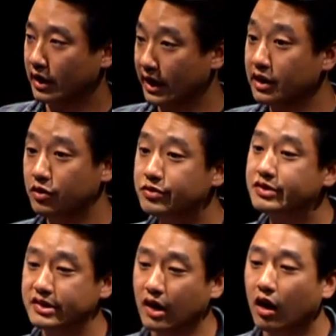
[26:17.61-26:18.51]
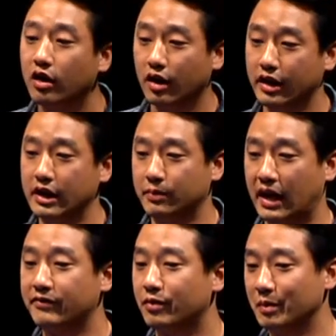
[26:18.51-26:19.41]
Getting users is hard on any
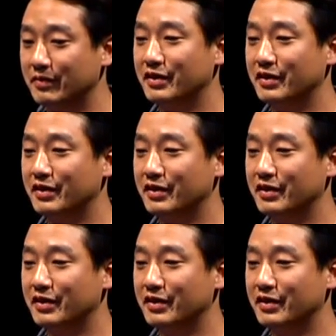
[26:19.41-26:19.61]
platform.